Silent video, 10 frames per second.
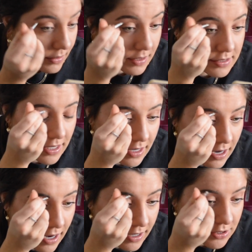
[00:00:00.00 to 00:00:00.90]
Cause like,
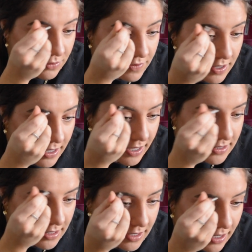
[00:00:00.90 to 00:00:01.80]
I do feel like I
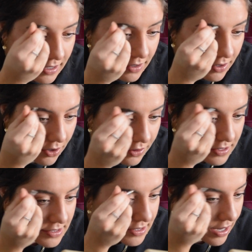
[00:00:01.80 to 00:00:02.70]
did like all the
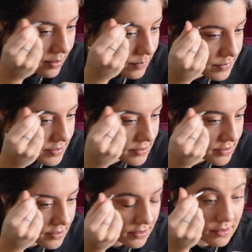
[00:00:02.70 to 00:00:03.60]

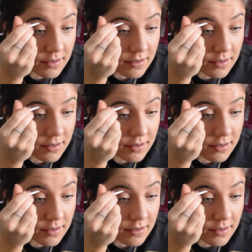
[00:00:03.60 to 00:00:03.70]
steps